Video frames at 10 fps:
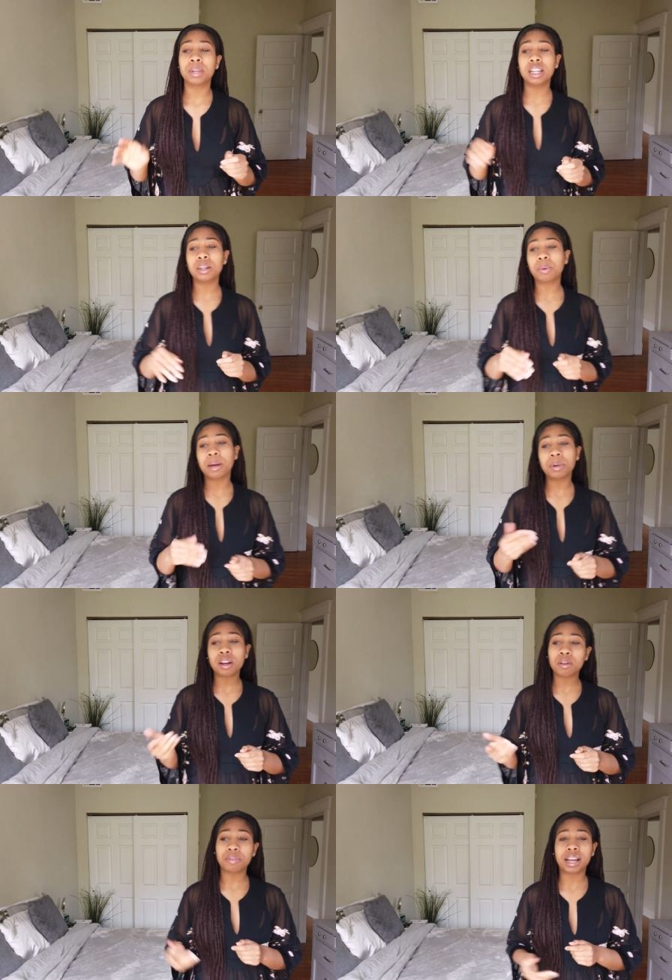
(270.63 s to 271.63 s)
But anyway, we're
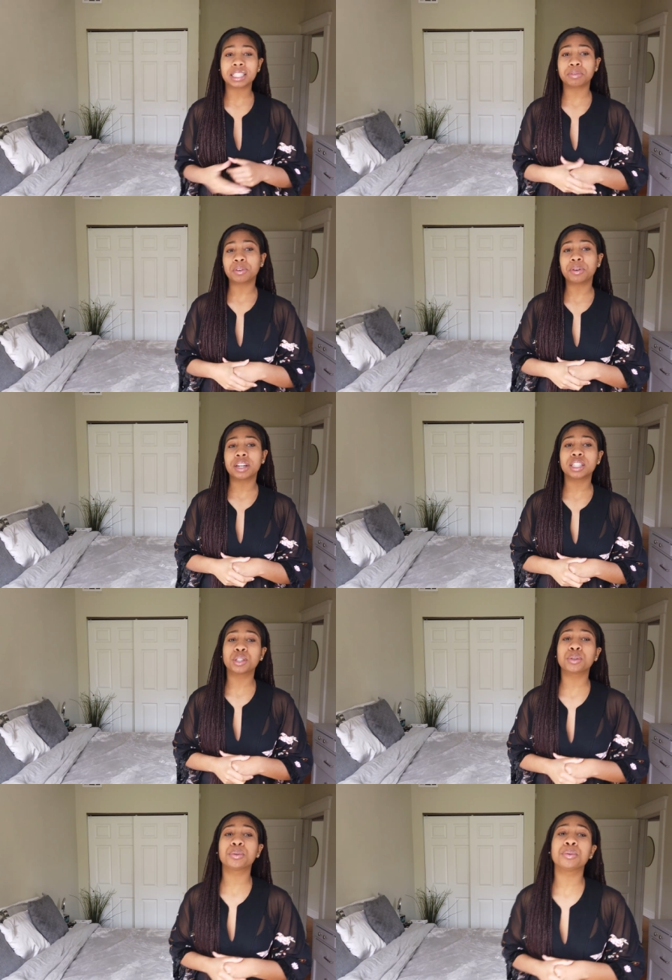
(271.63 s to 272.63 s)
gonna fast forward
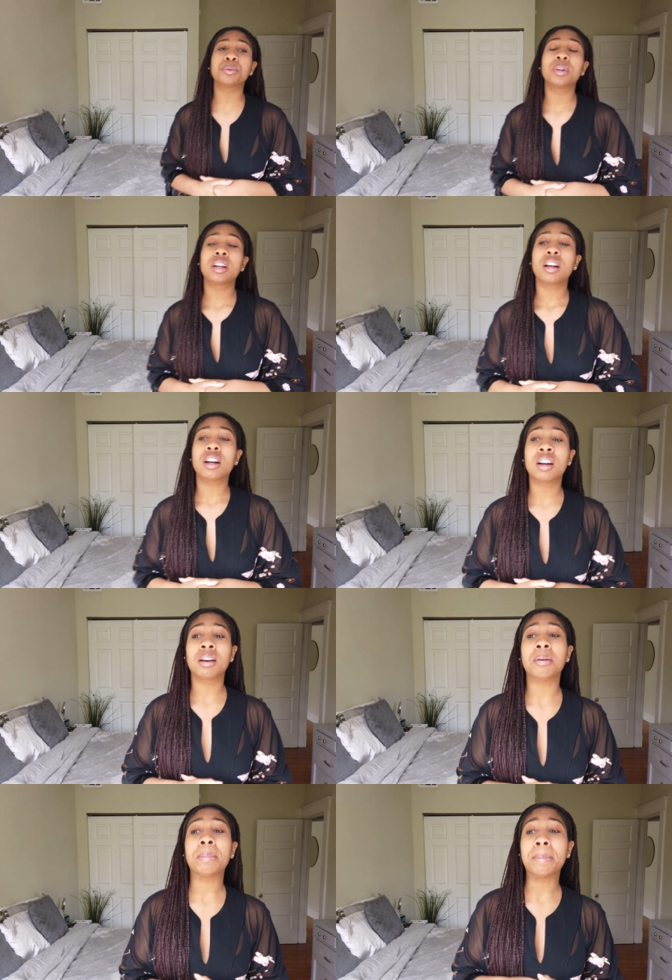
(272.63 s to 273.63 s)
to
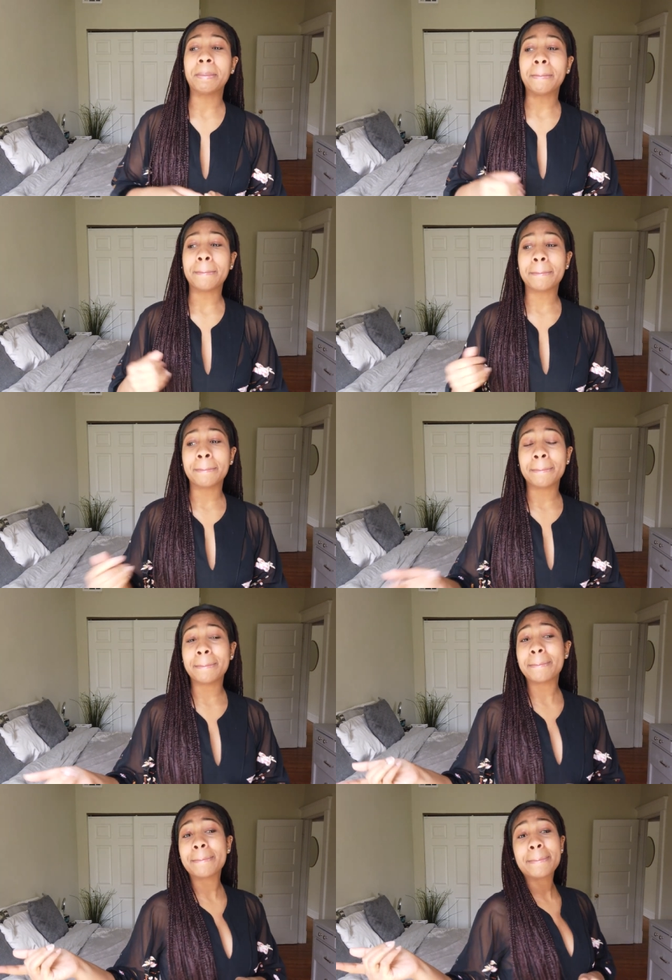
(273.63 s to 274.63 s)
um
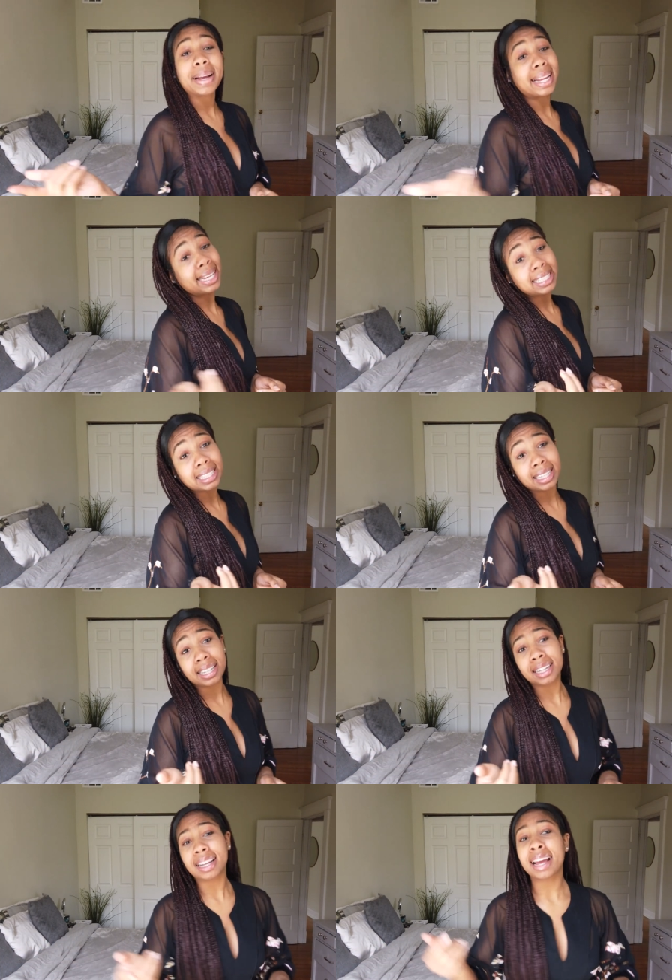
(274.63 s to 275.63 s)

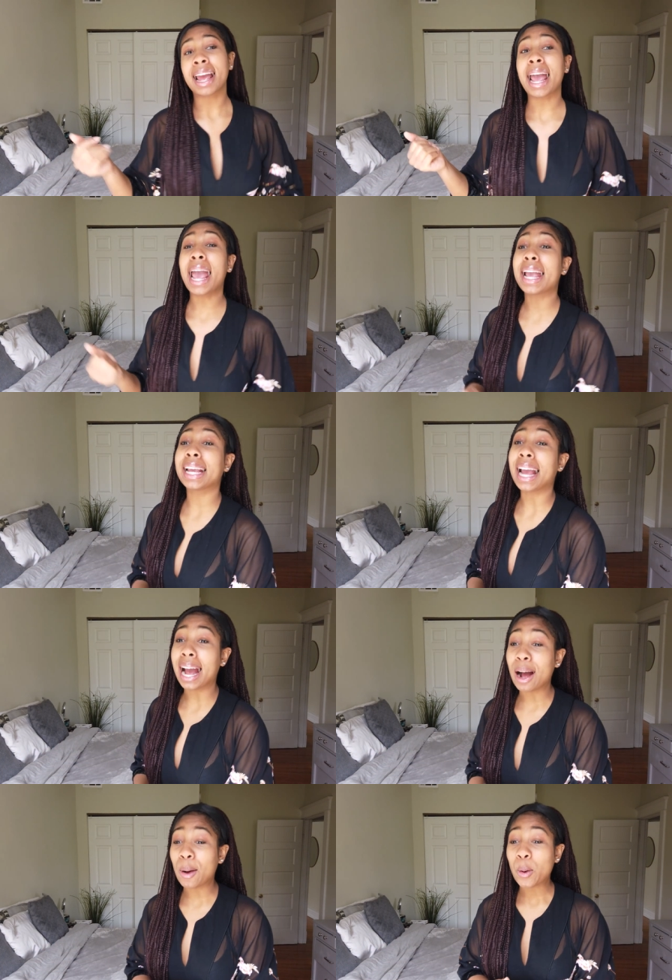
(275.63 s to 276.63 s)
Issa hanging
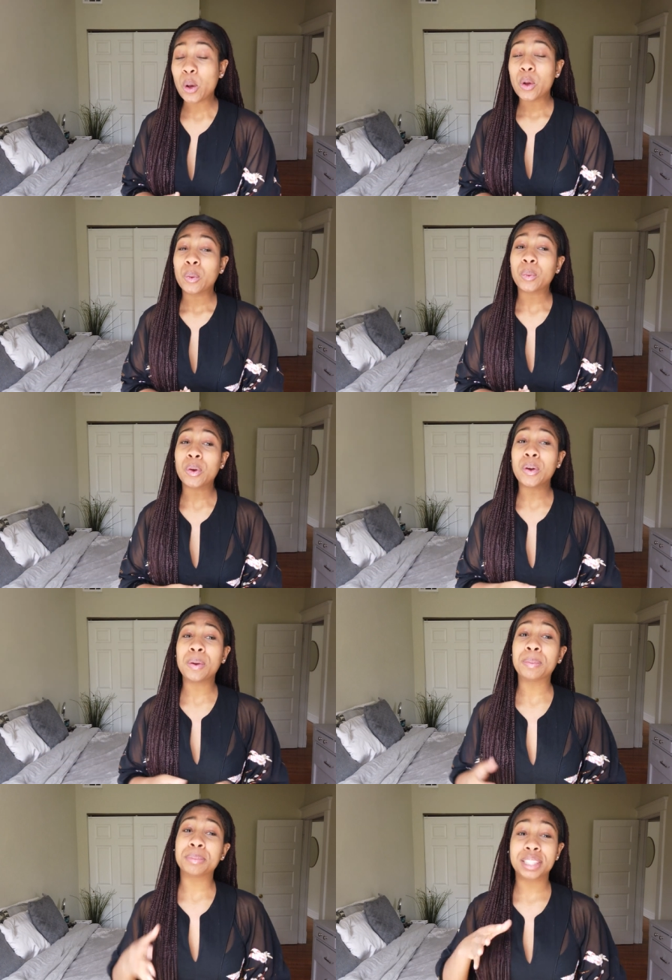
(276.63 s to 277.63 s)
out.
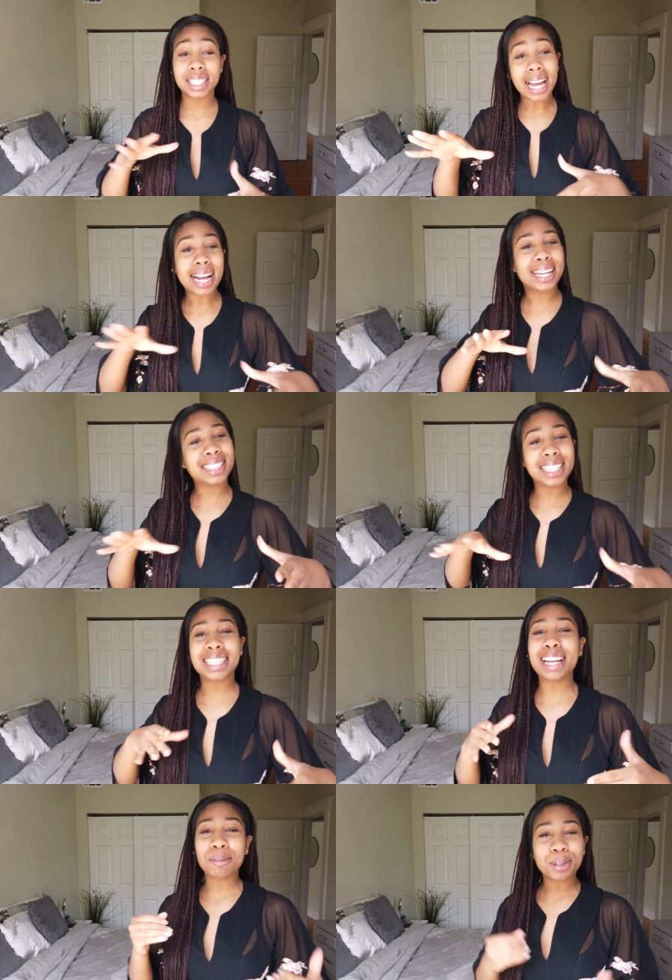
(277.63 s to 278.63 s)
Um, she got
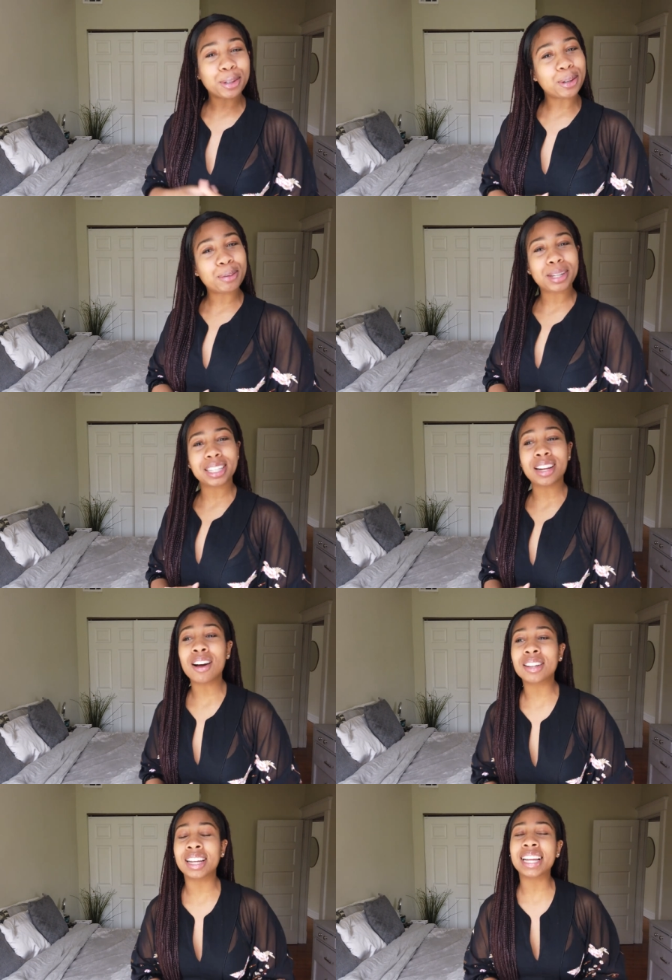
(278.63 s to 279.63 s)
she's getting real cool with
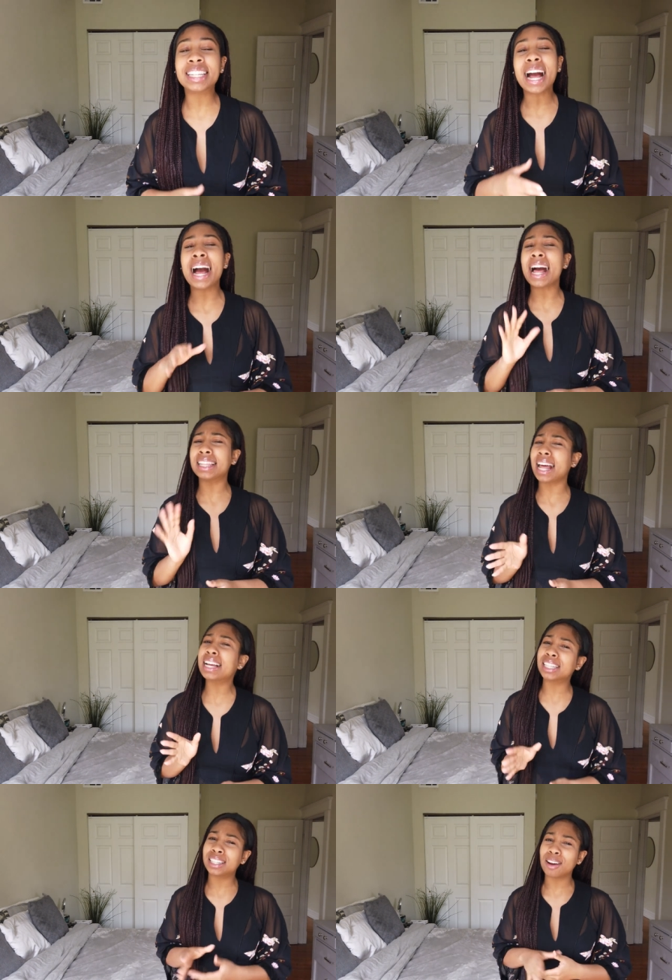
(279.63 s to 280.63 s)
Condola. And yeah, I
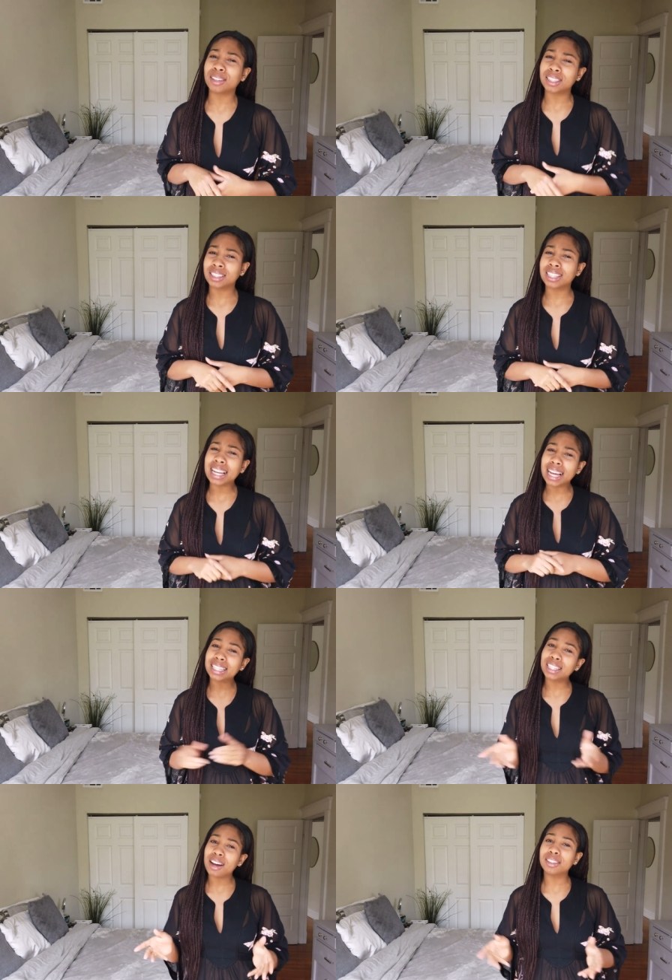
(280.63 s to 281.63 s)
like Condola. Y'all
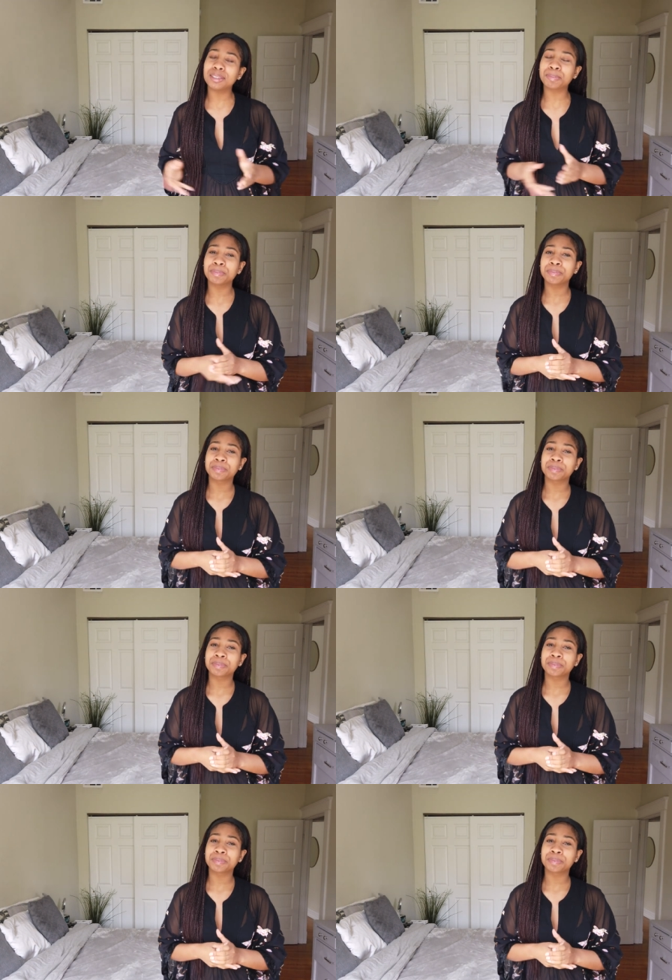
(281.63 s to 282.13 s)
like Condola?